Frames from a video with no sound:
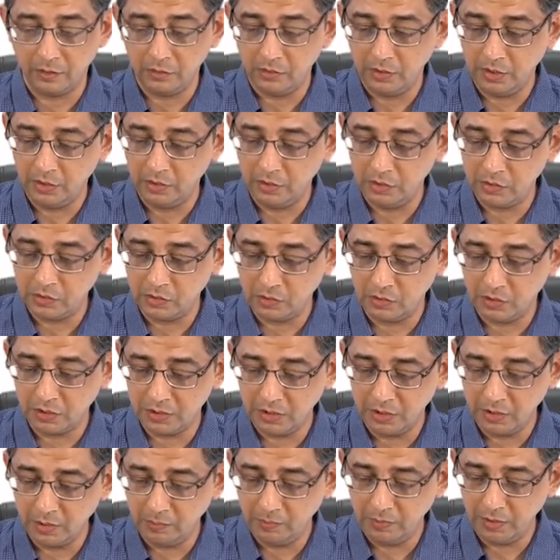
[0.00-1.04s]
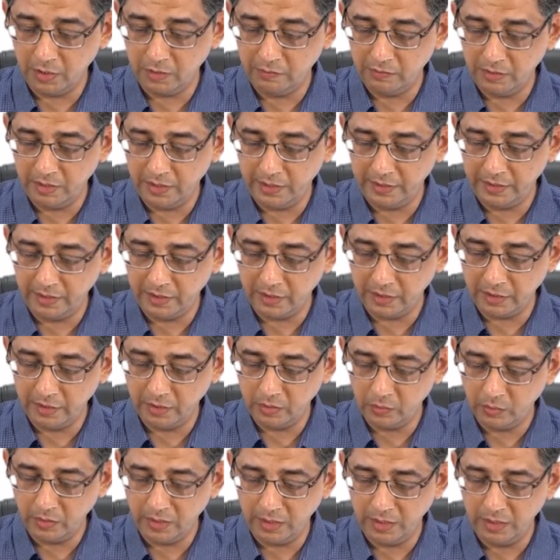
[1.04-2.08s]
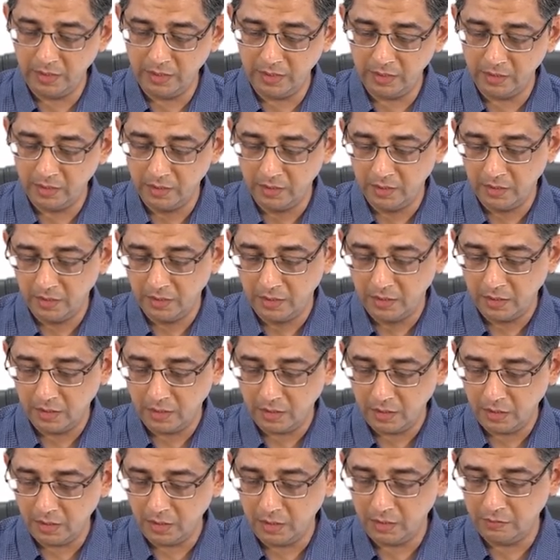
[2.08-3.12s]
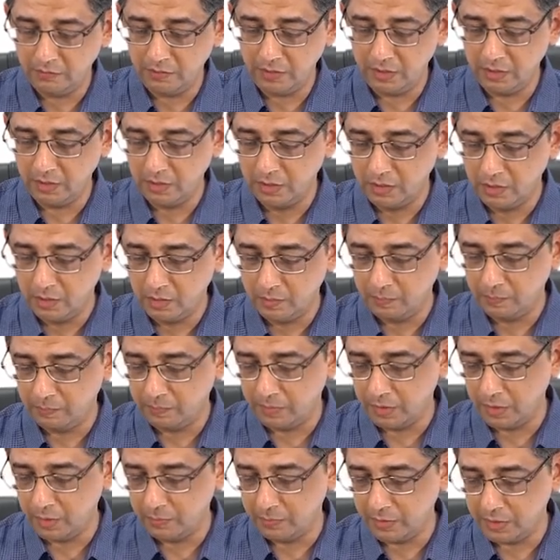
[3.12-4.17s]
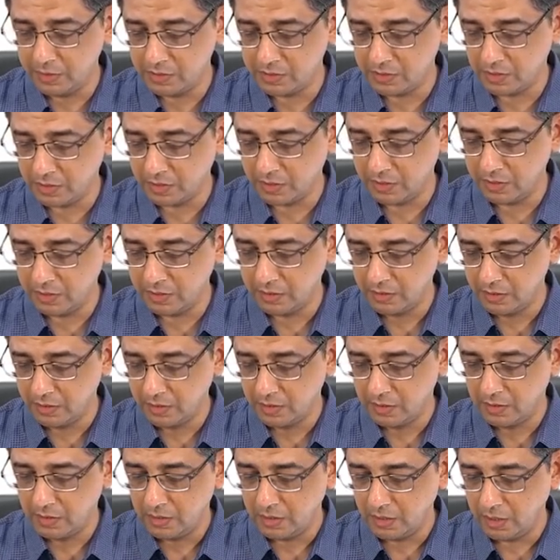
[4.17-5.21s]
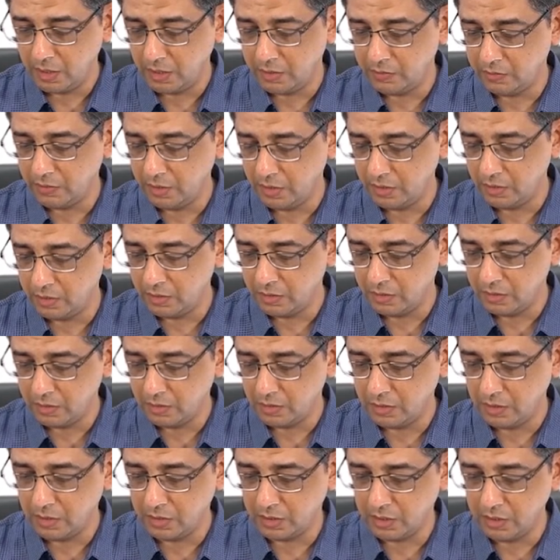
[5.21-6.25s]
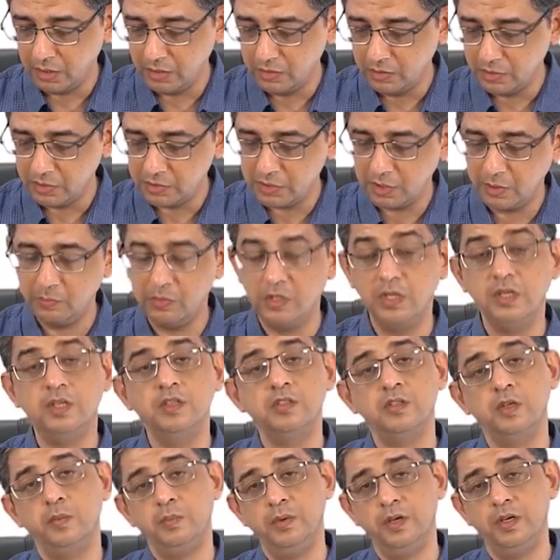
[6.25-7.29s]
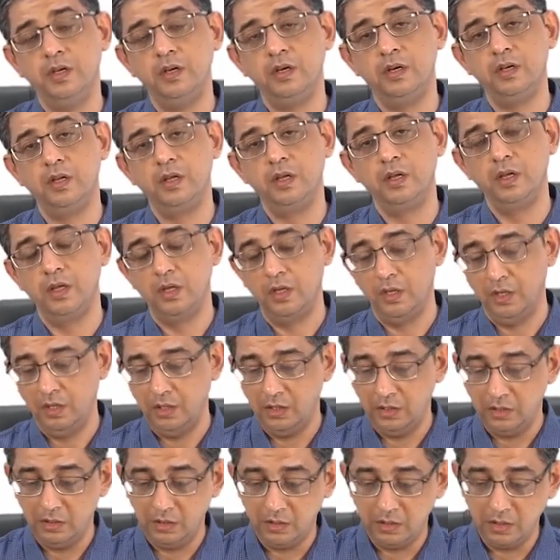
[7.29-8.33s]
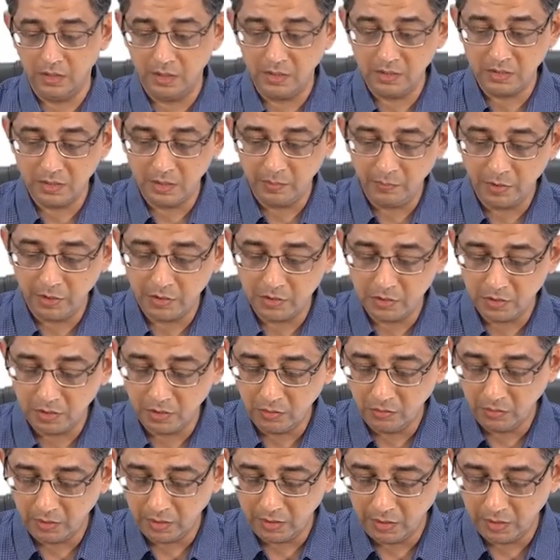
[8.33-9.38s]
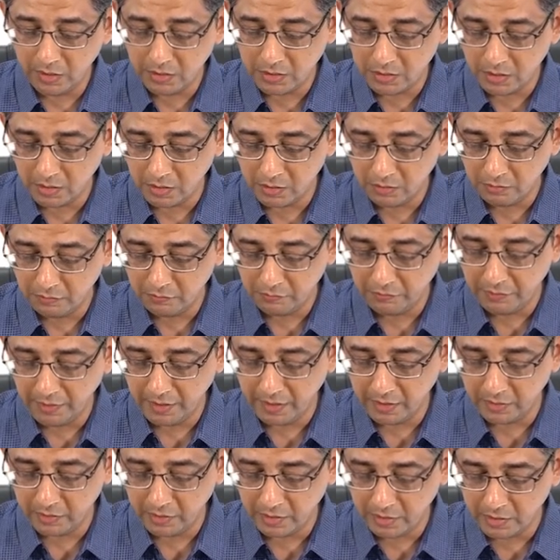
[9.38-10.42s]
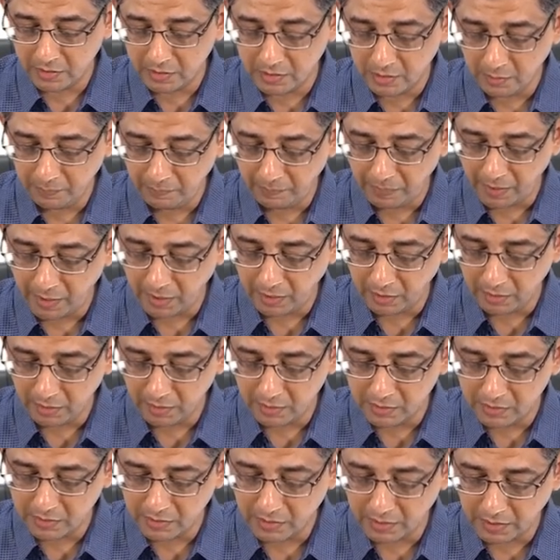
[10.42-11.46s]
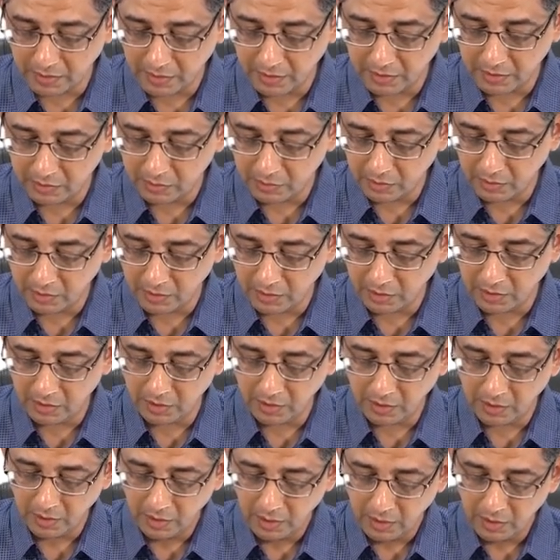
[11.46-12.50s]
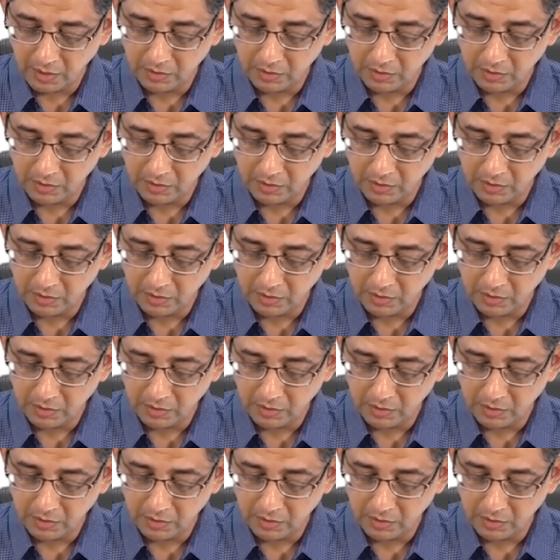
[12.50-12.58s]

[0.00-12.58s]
then this oxygenated blood will enter into LA, LV, pulmonary circuit, and then again the same thing is repeated. Guys, I'm teaching you a condition where there is a parallel circuit in the heart.